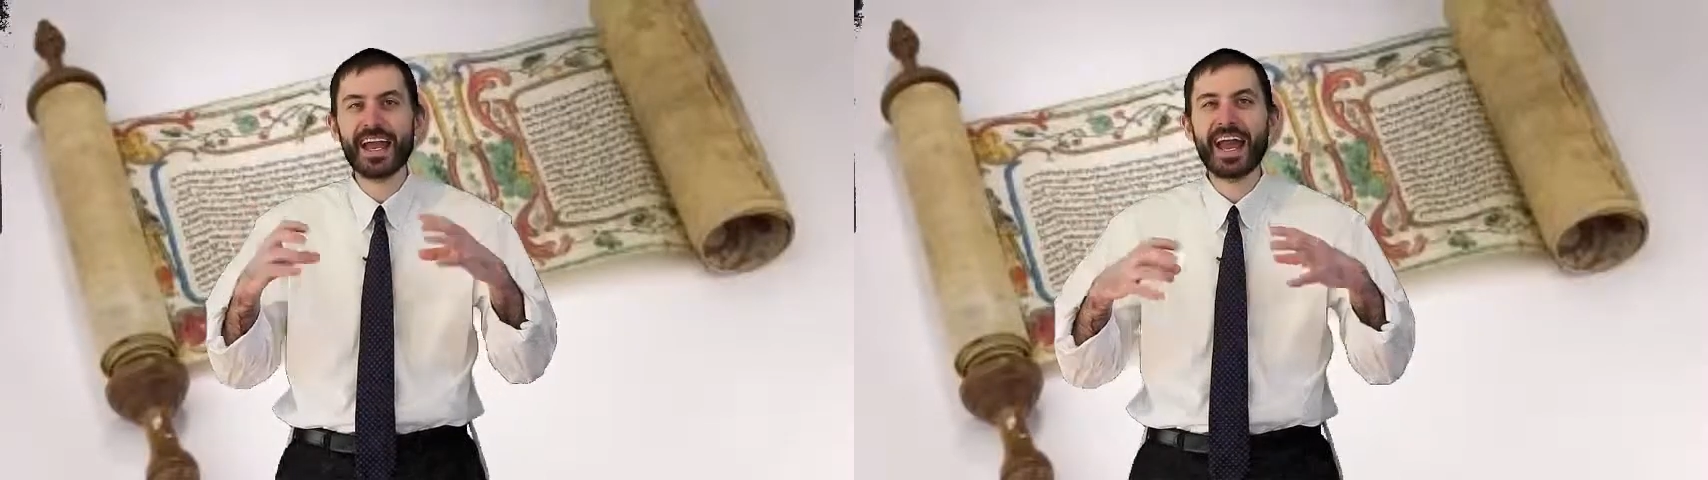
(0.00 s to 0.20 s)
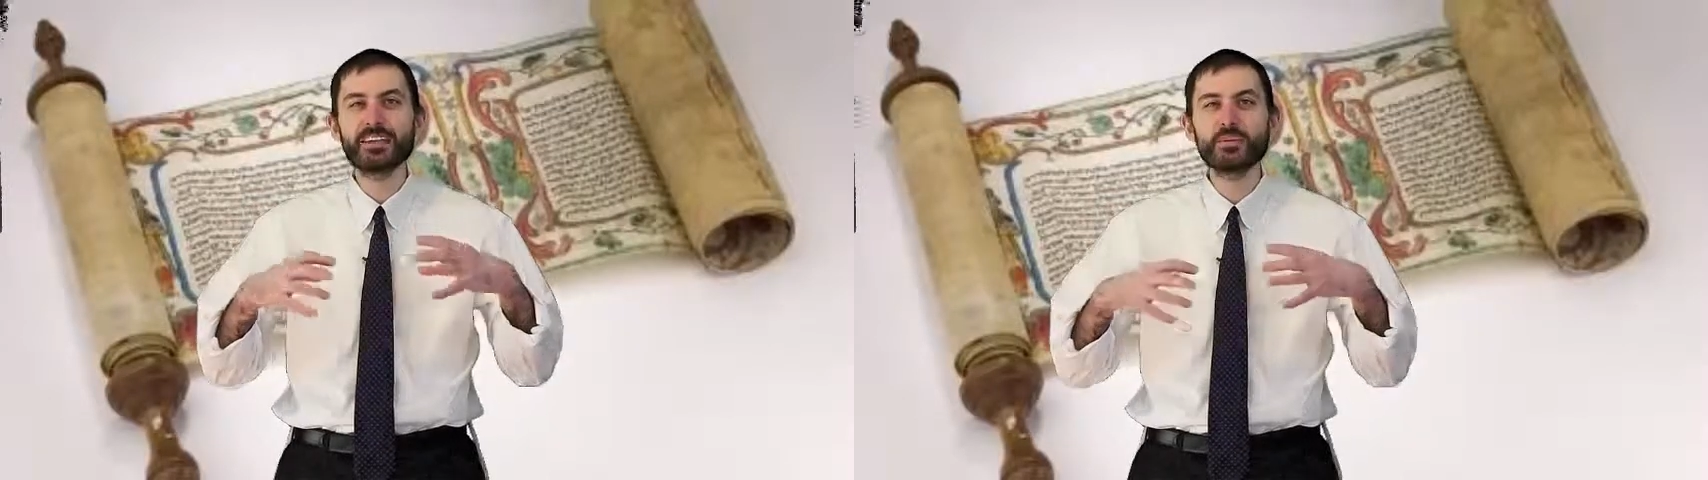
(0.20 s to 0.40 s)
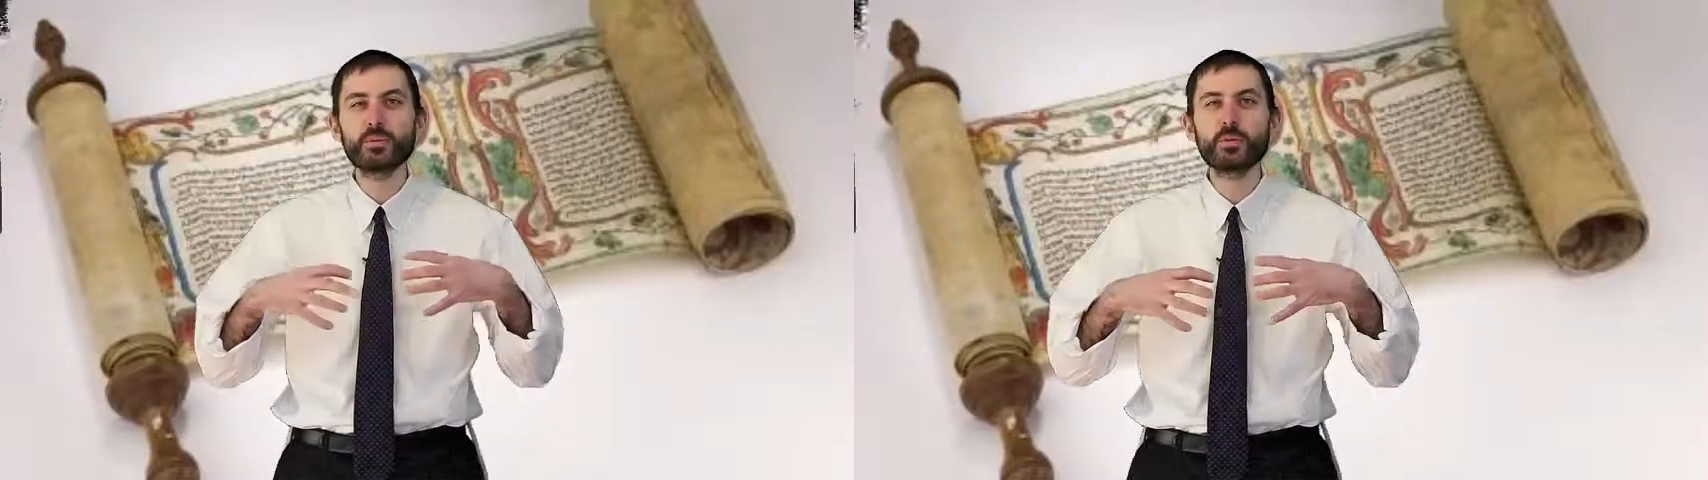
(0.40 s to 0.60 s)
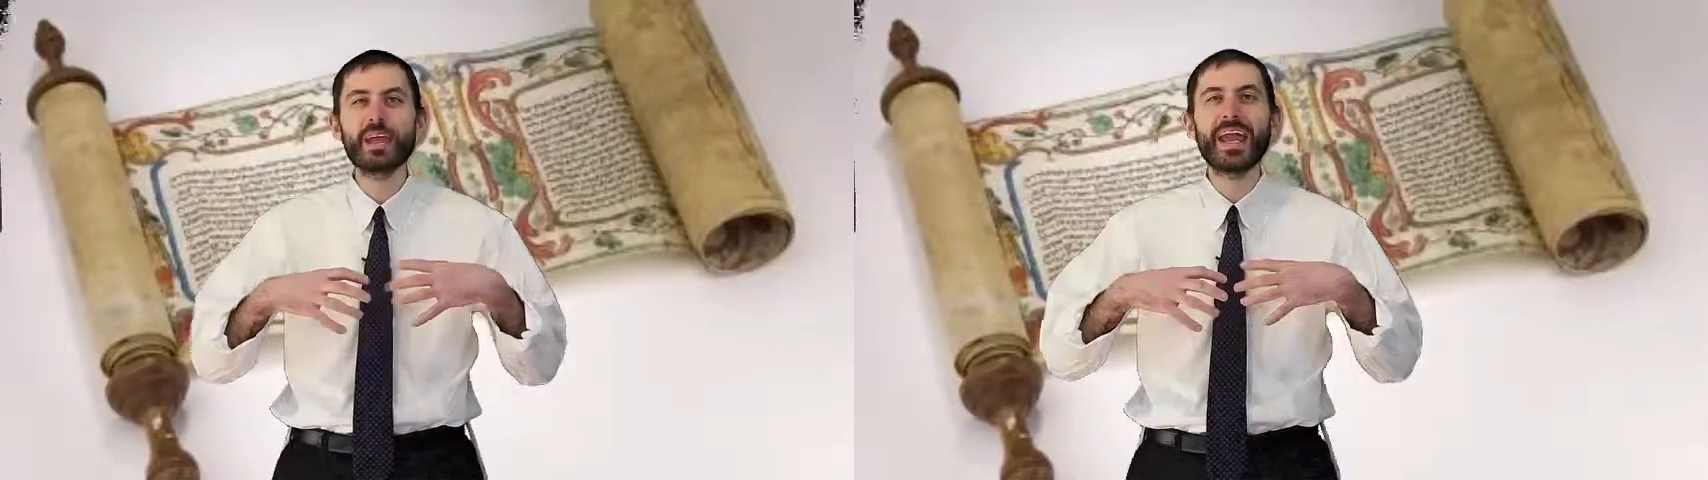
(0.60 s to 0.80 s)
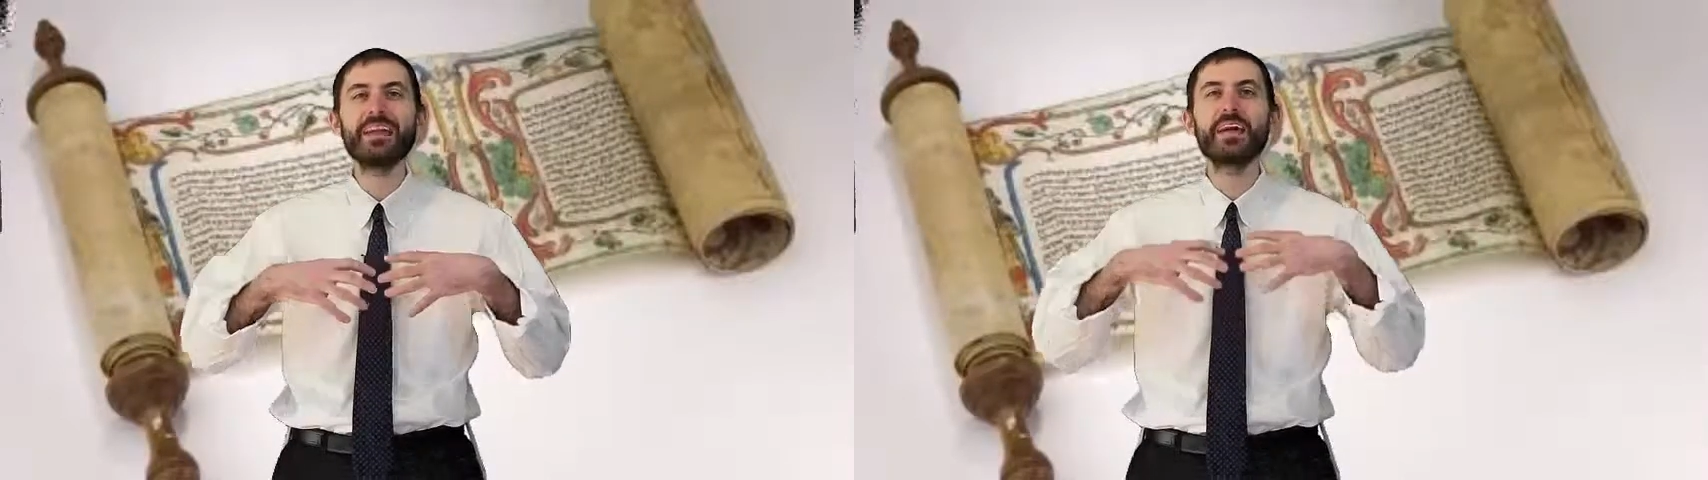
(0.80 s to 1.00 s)
and to
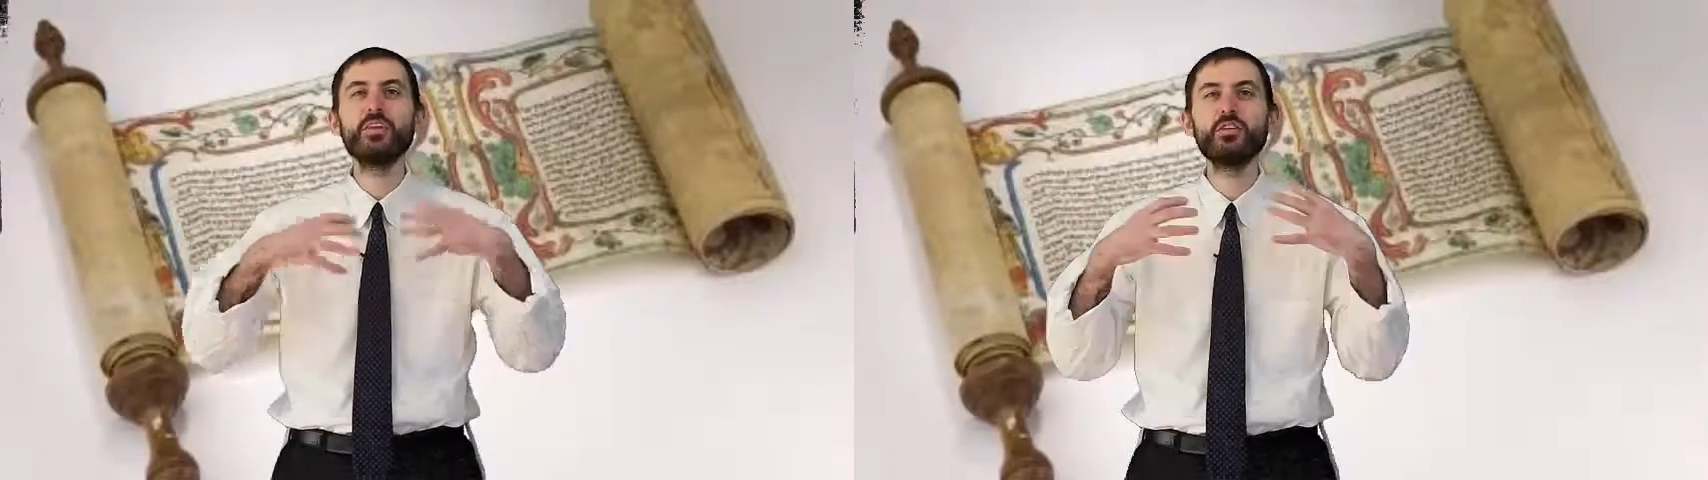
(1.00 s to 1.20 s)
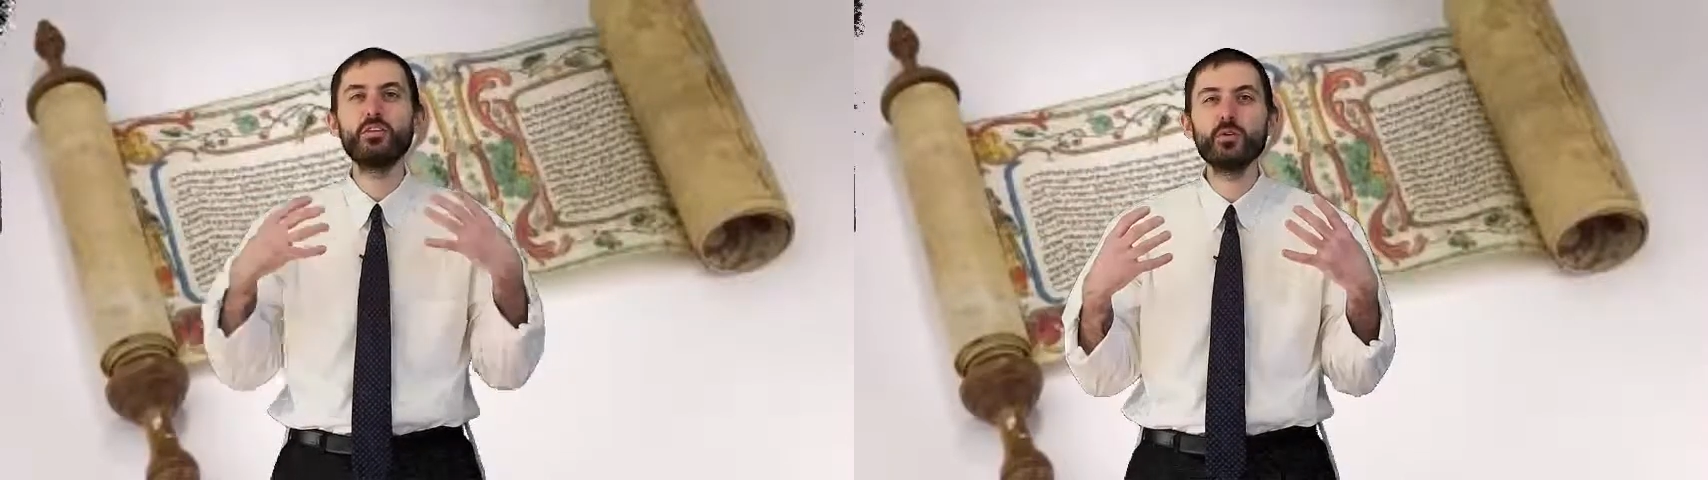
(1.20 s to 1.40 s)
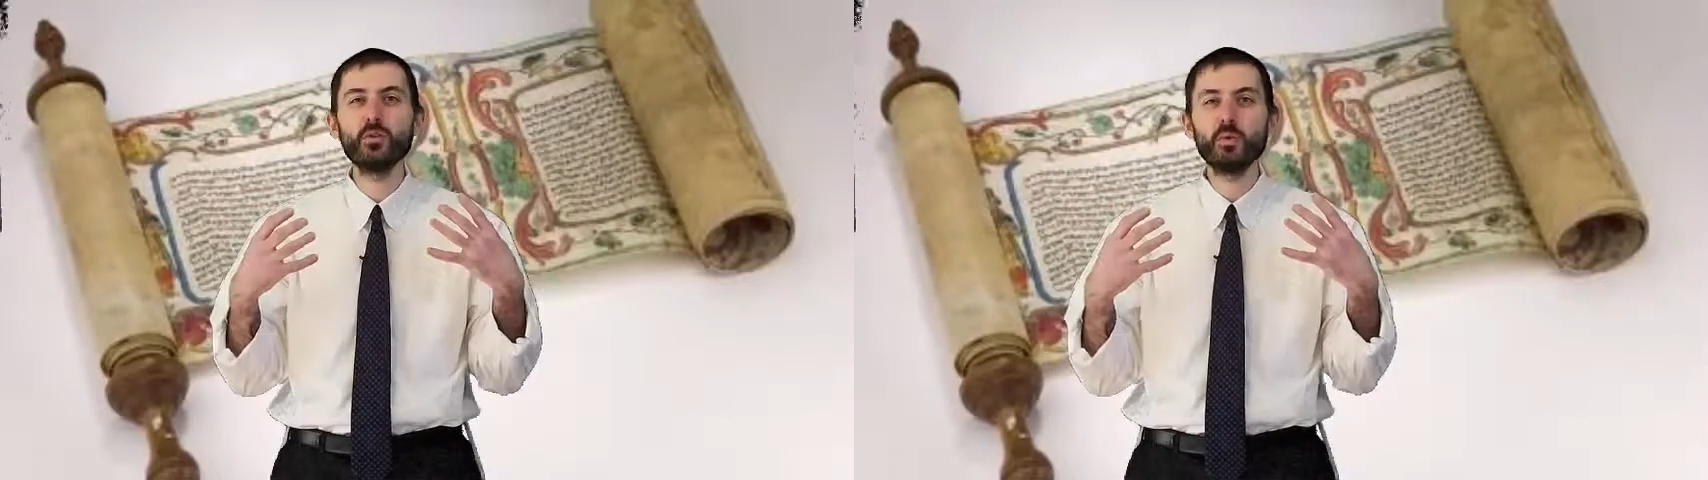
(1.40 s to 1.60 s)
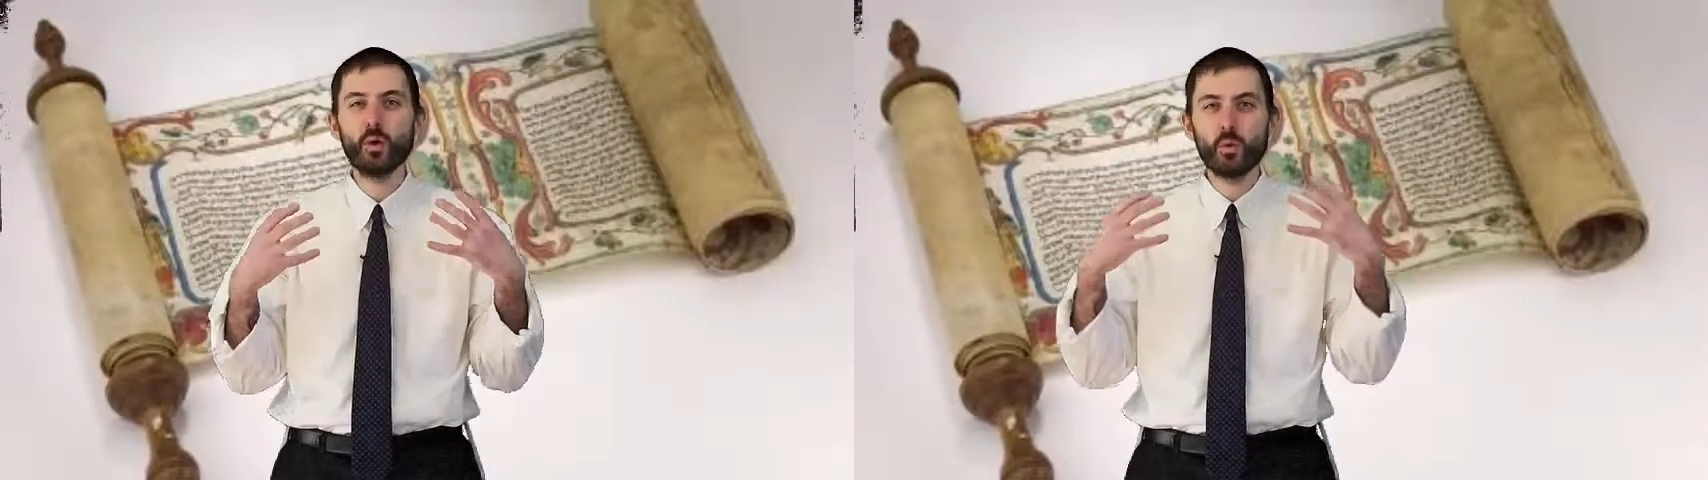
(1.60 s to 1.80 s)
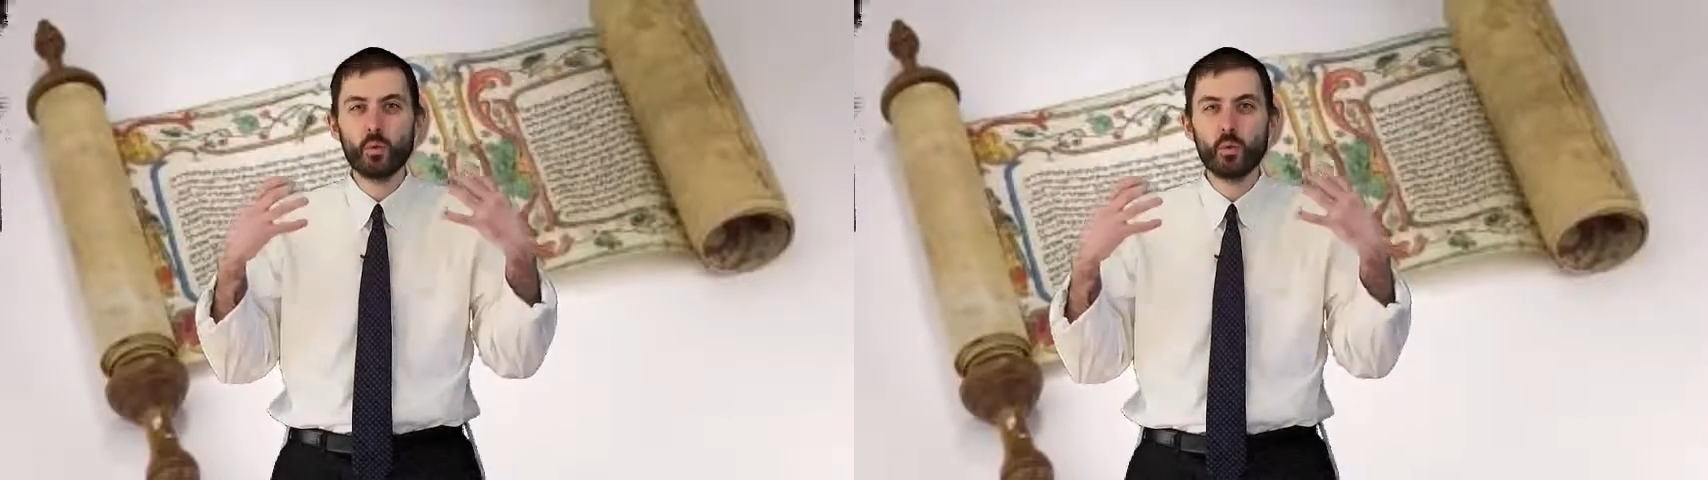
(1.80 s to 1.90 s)
create a new,